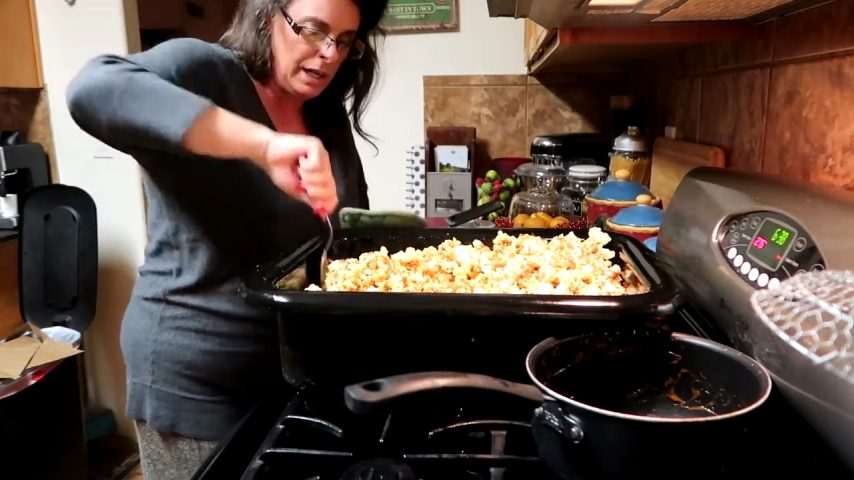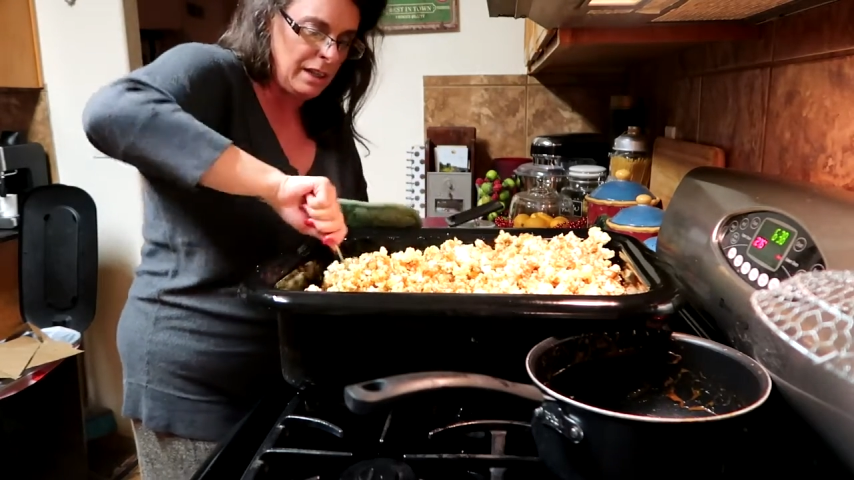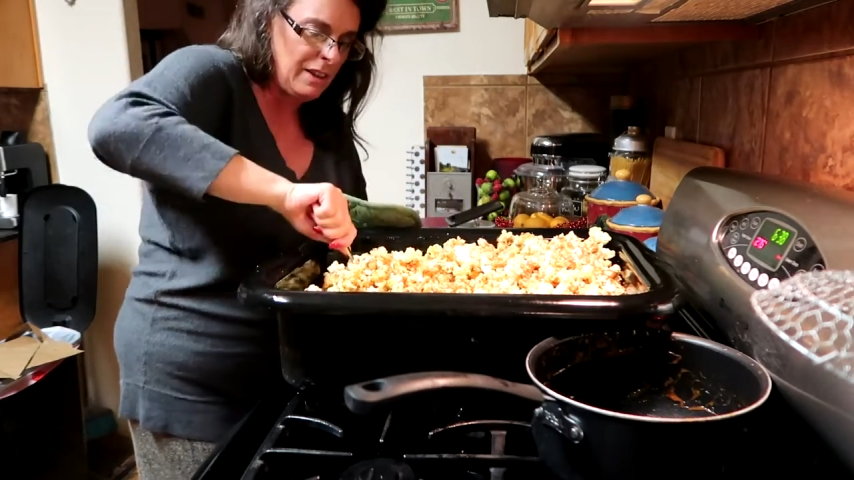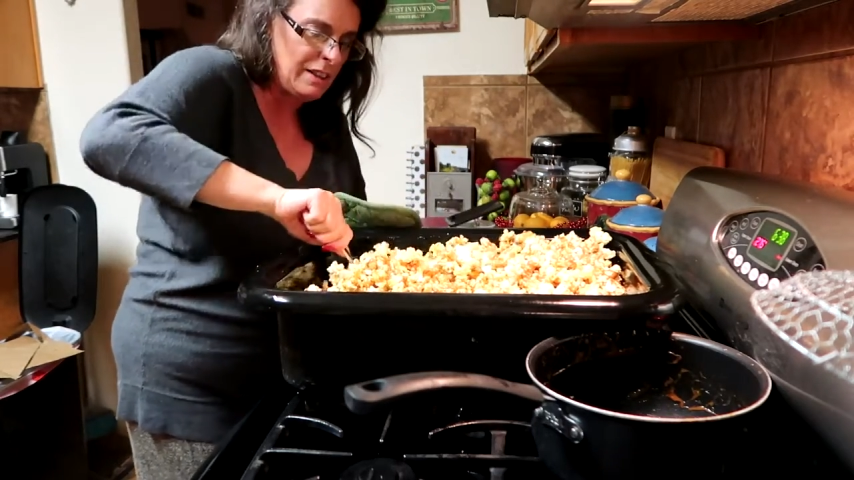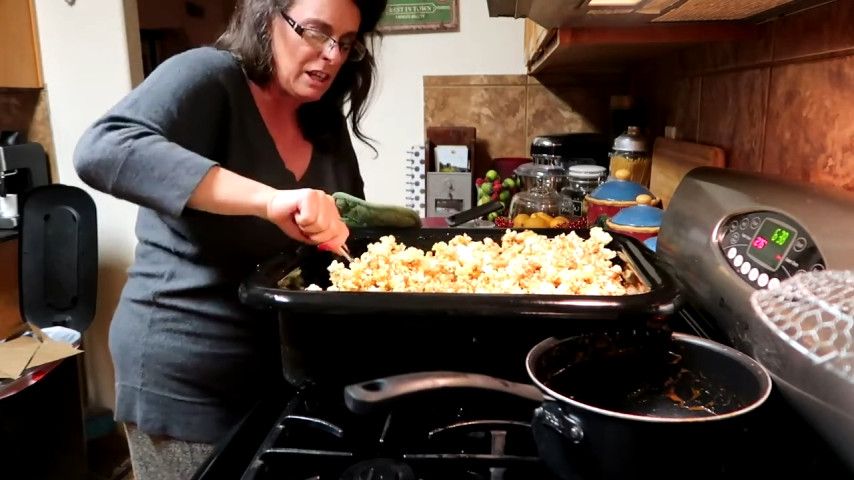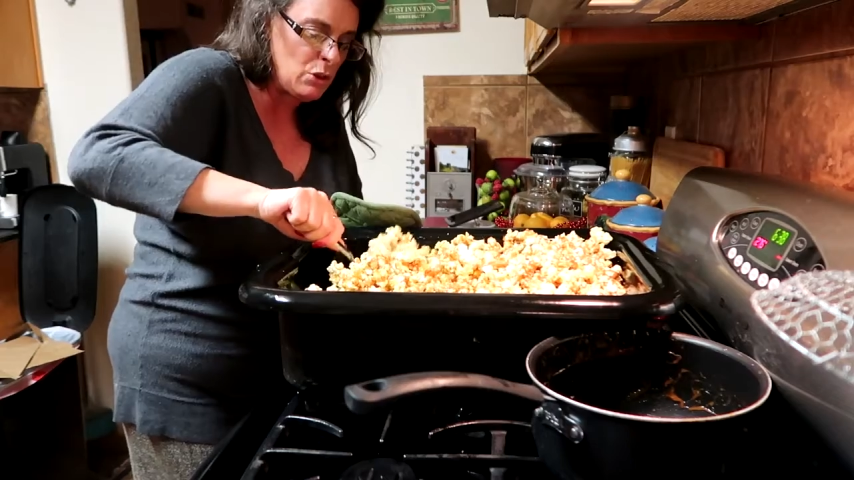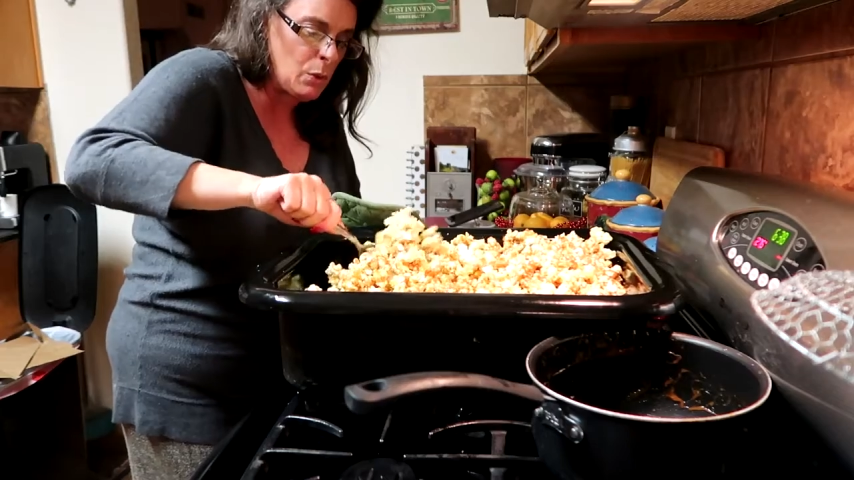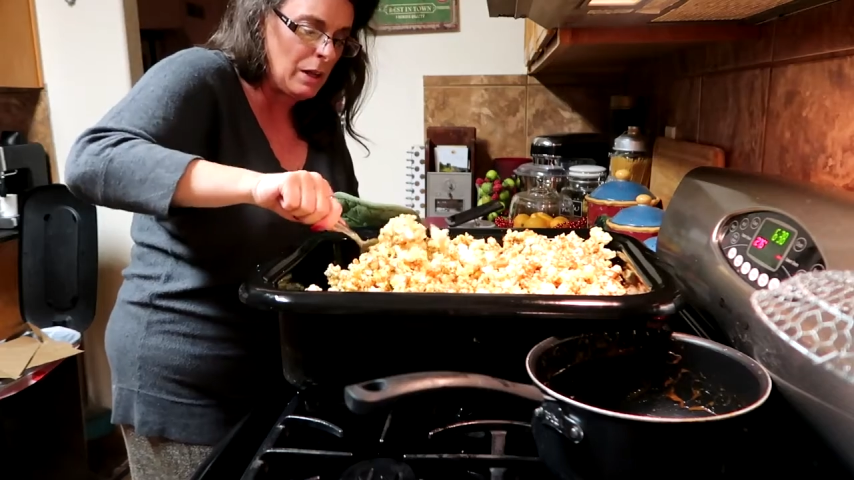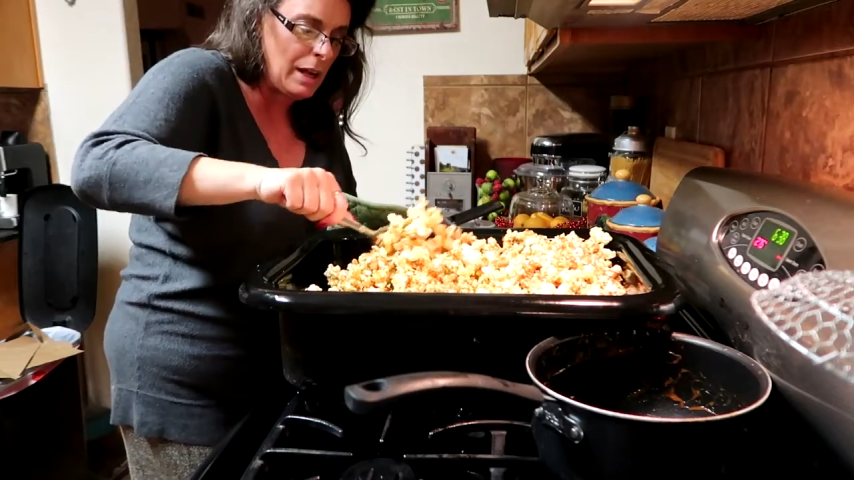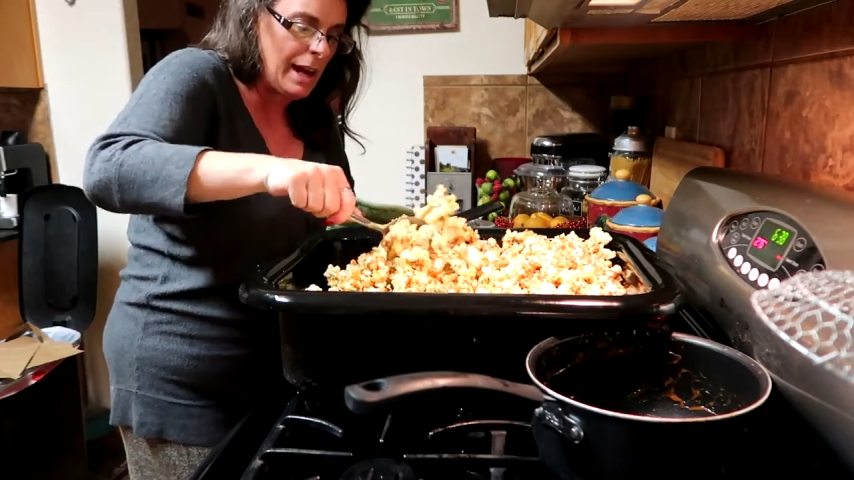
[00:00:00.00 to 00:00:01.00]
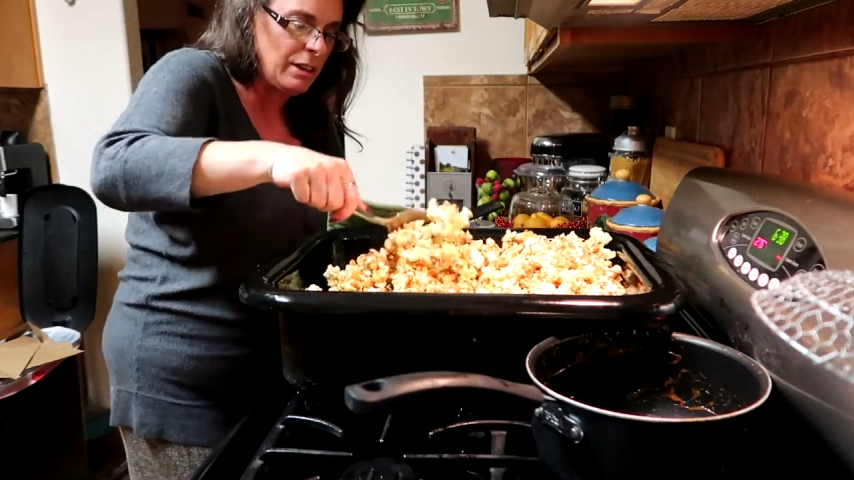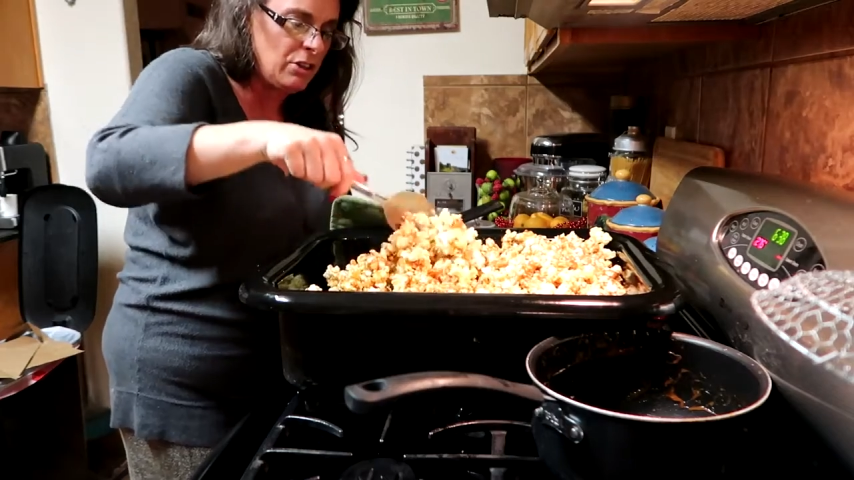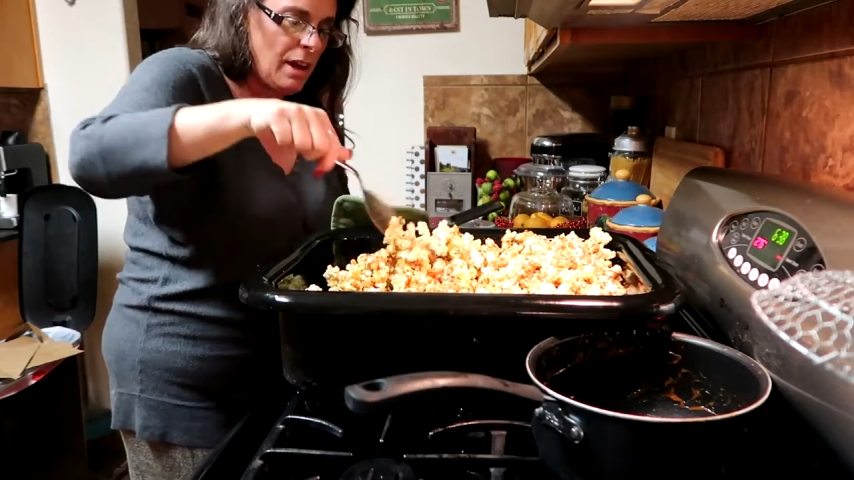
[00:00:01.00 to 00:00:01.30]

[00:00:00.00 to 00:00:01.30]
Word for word: anything that you would like